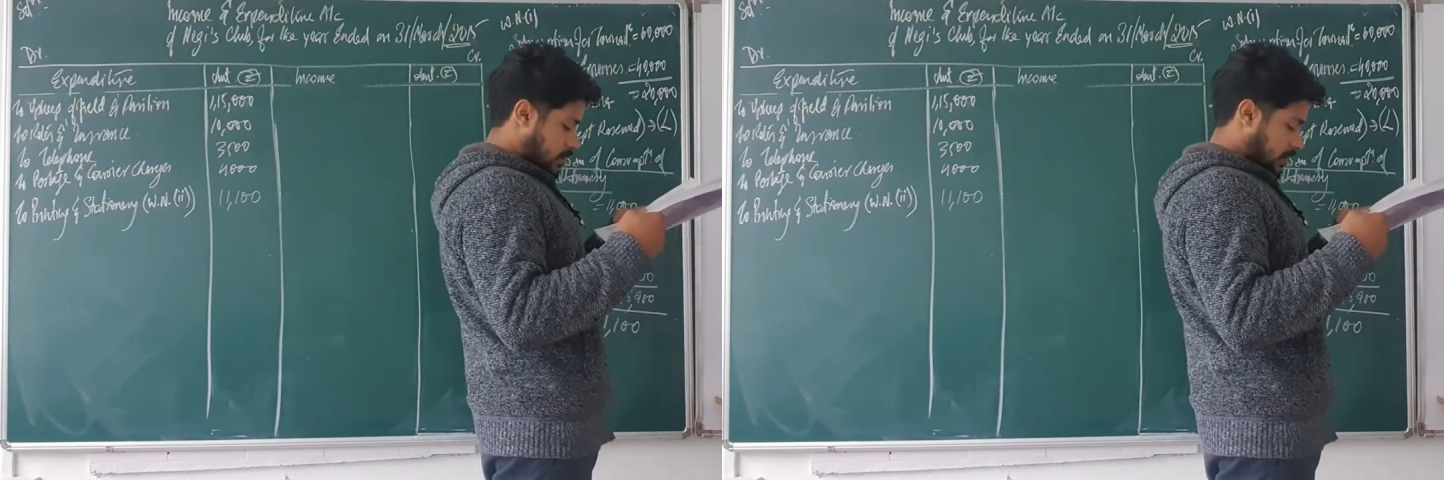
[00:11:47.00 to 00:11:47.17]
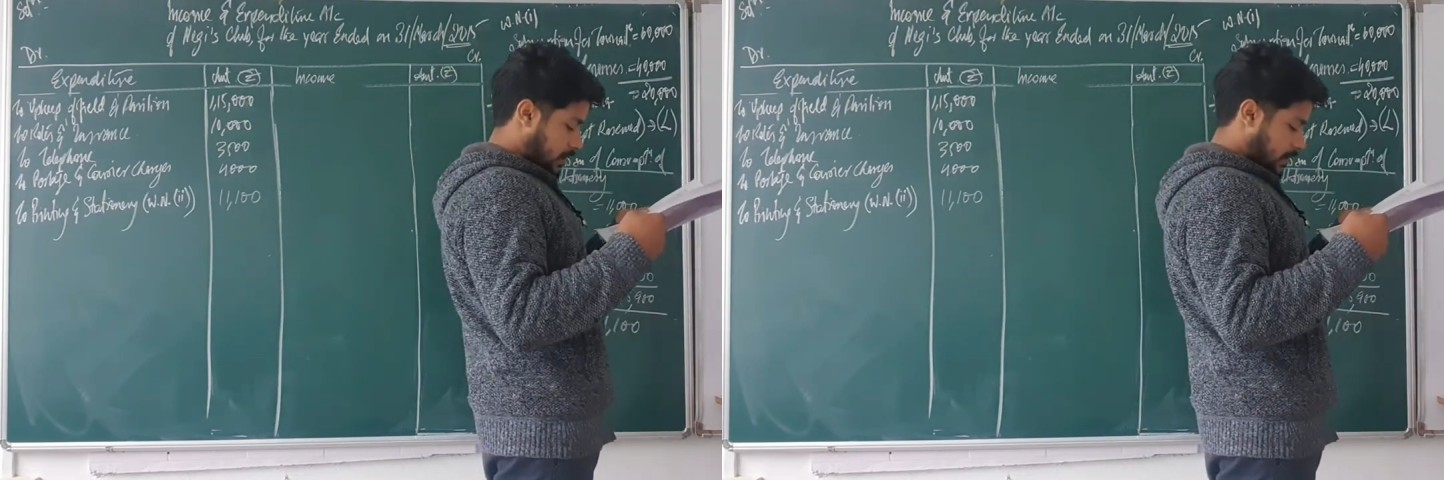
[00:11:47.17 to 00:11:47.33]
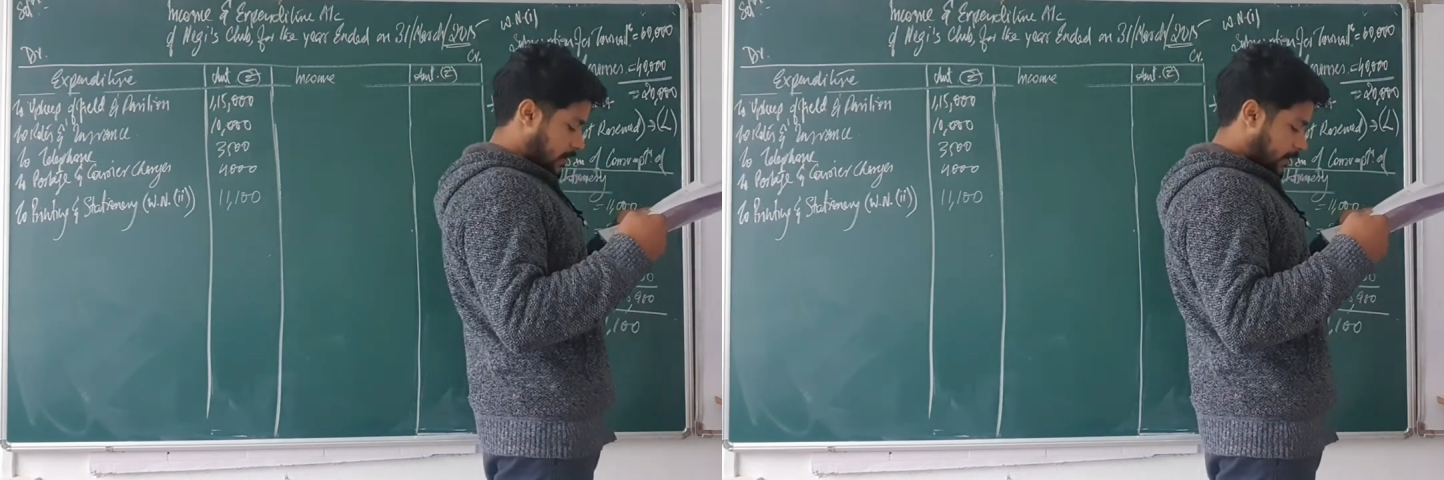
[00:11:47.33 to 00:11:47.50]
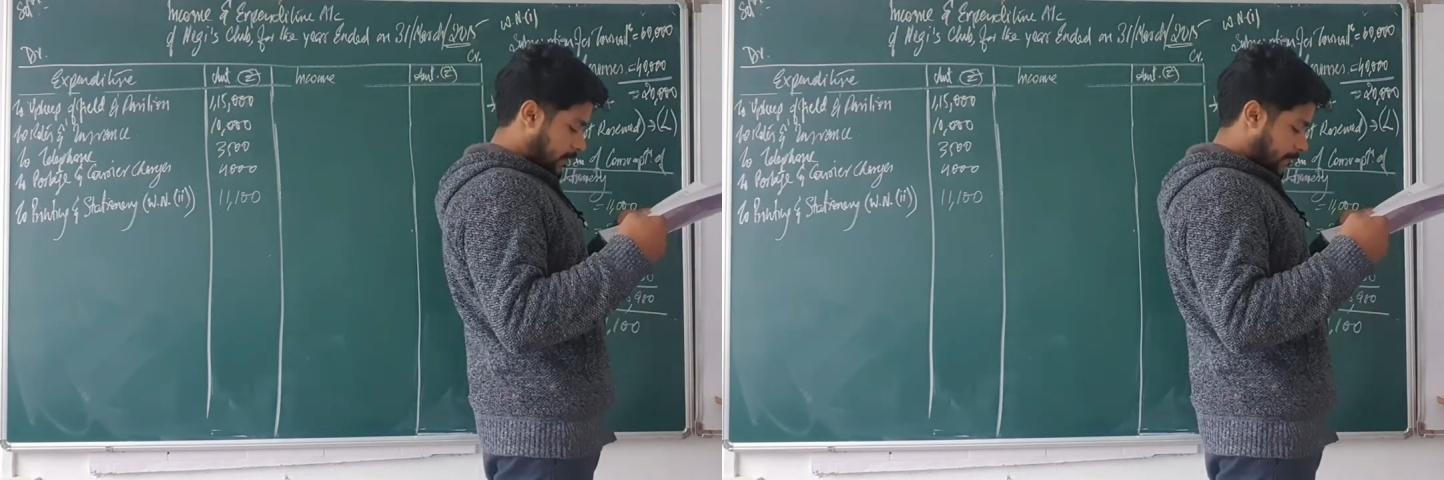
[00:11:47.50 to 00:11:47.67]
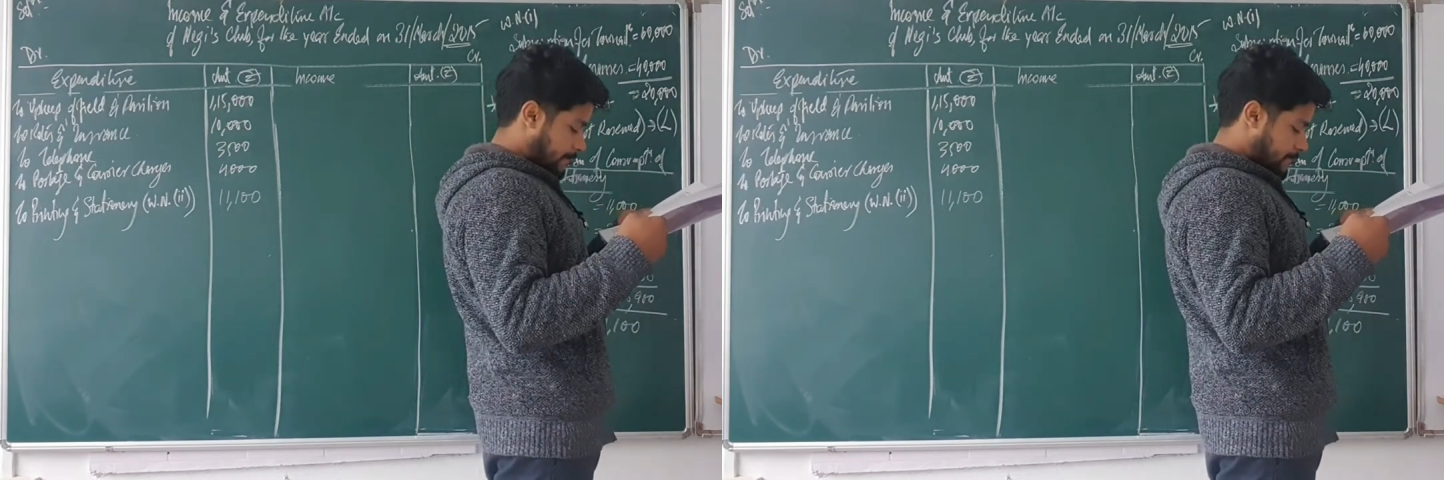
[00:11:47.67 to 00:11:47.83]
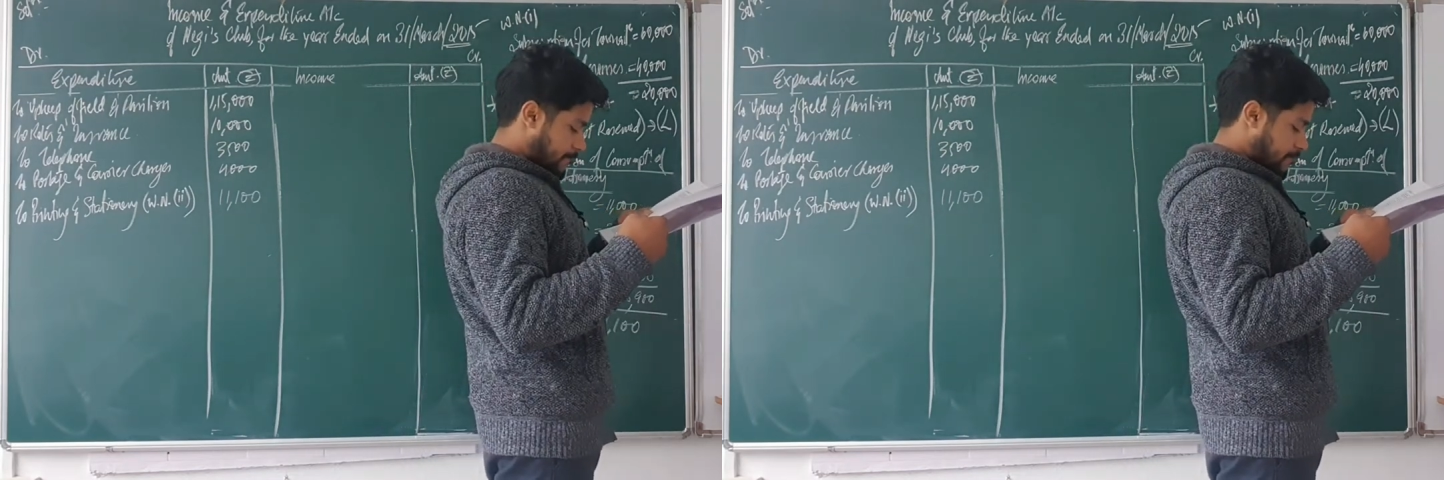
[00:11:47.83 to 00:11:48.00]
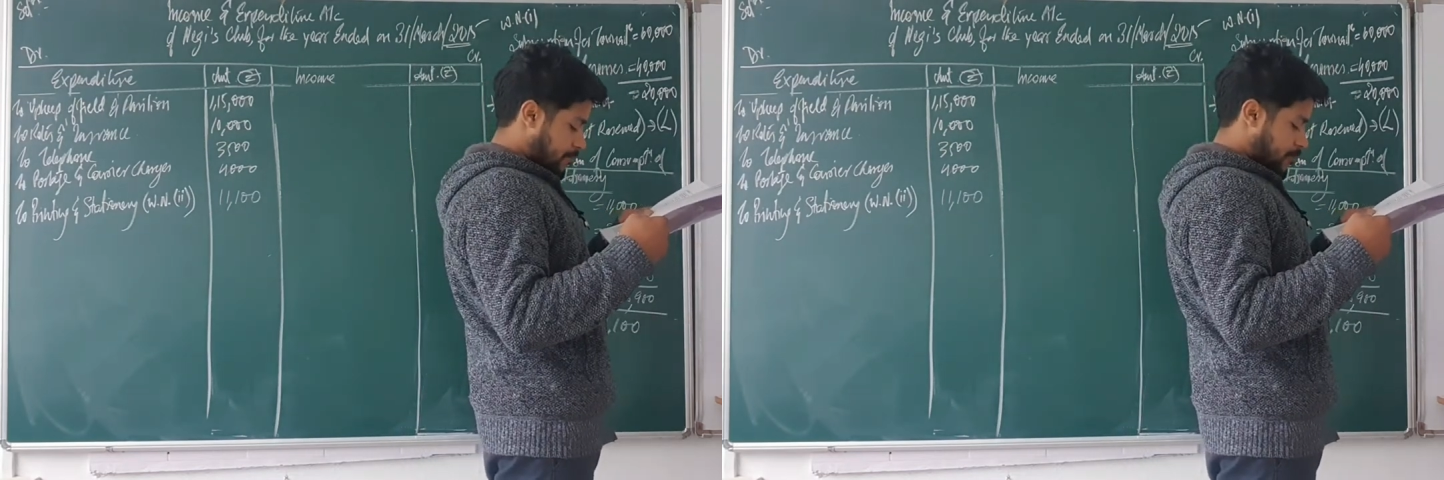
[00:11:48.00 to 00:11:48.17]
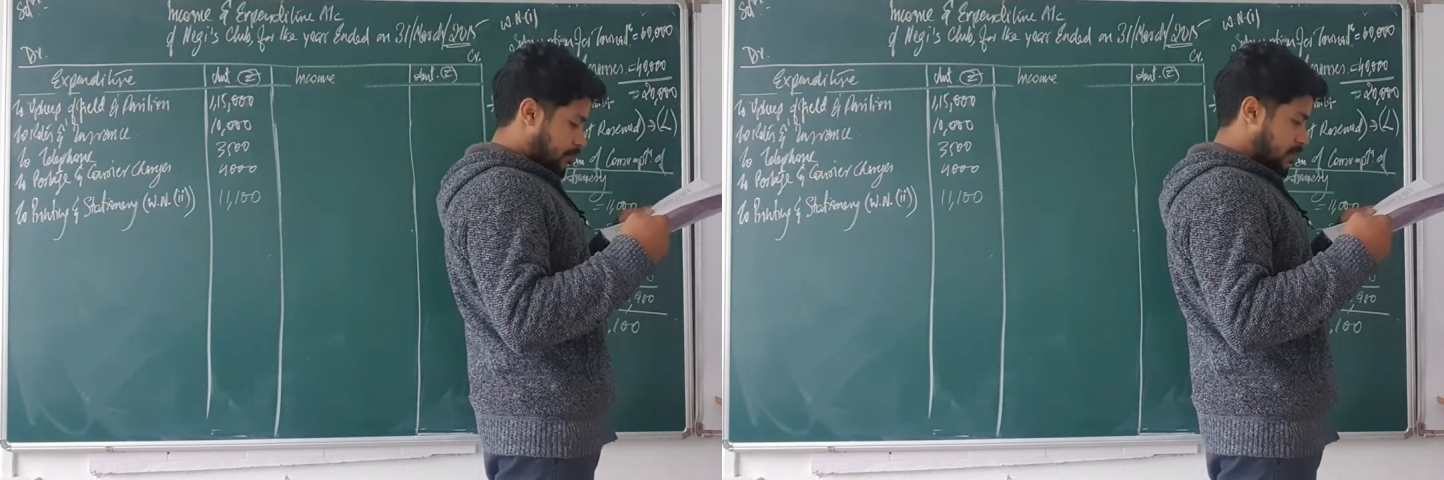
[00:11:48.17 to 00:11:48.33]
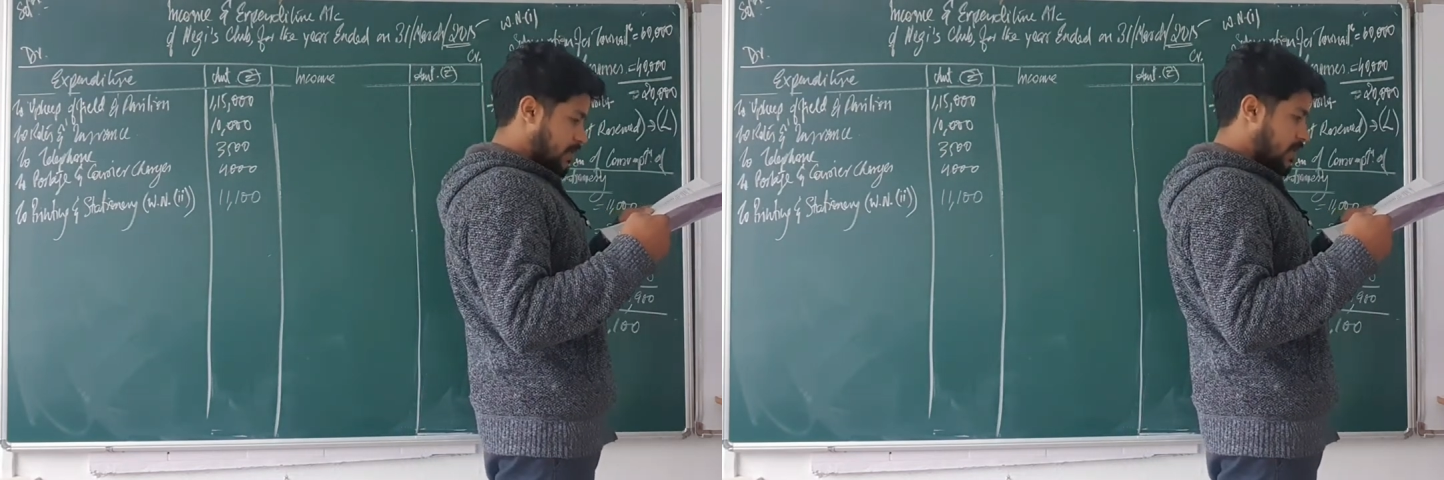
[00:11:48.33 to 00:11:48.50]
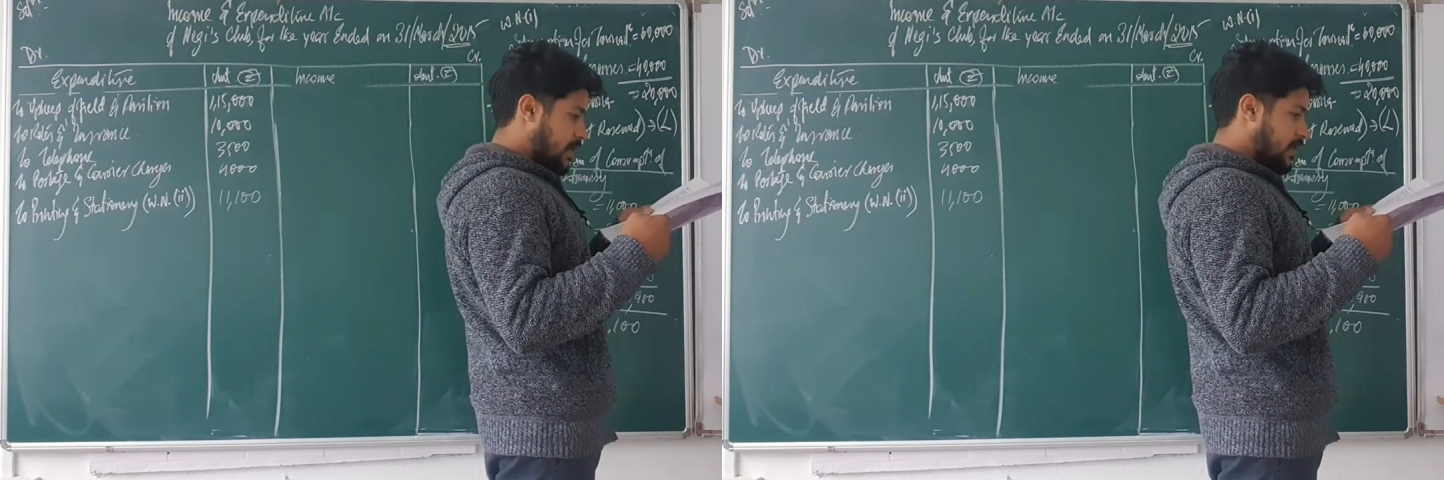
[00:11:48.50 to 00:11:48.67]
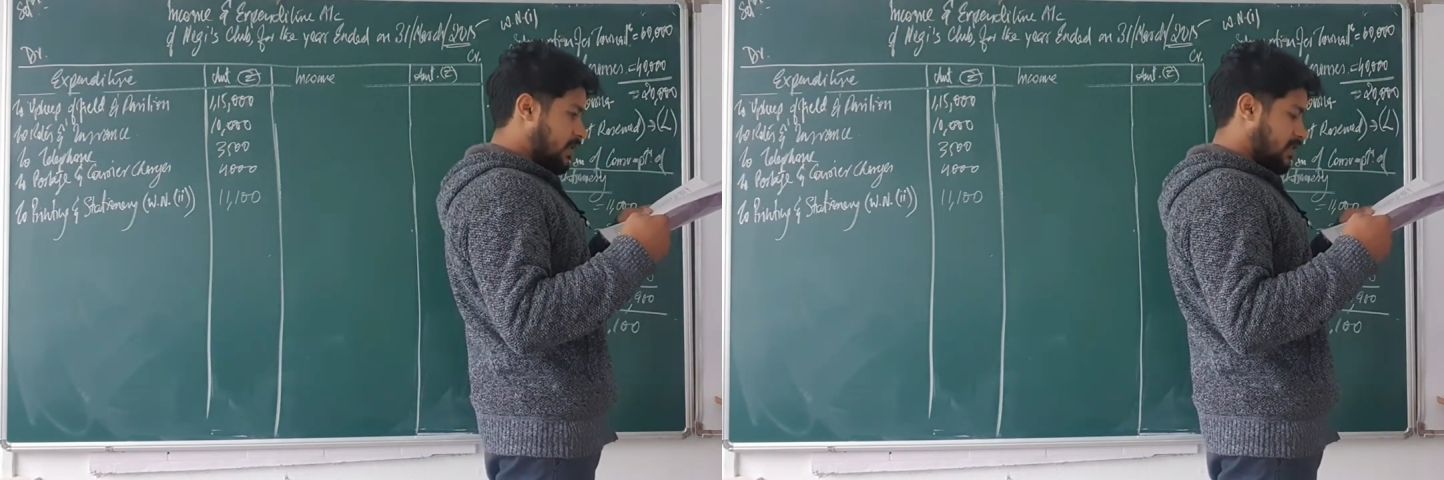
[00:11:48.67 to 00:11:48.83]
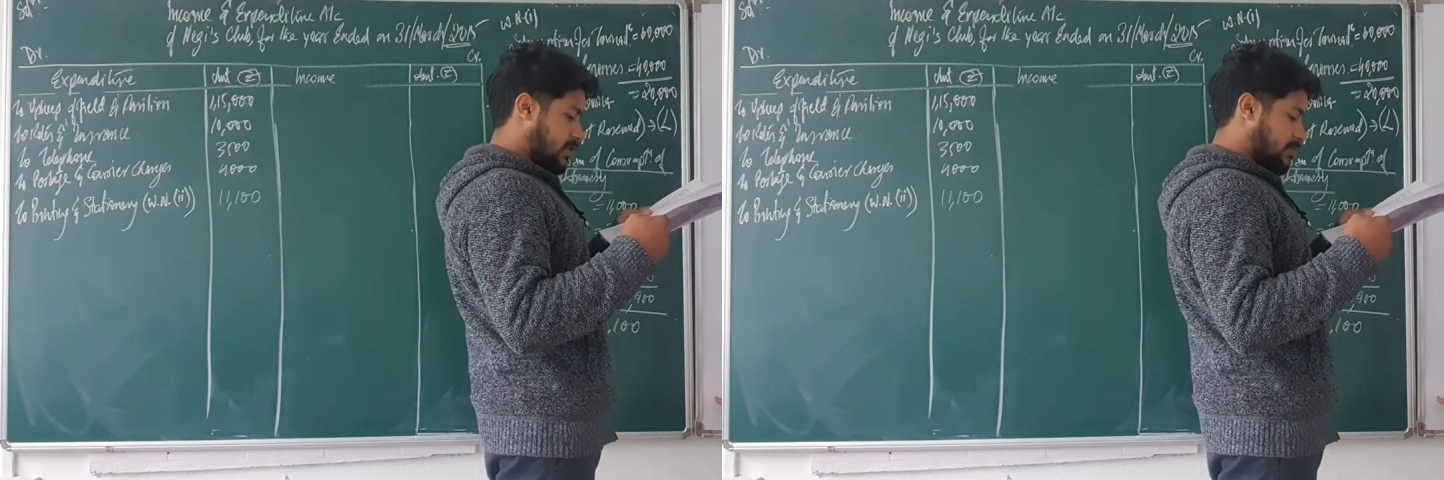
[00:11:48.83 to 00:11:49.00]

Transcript: check. Miscellaneous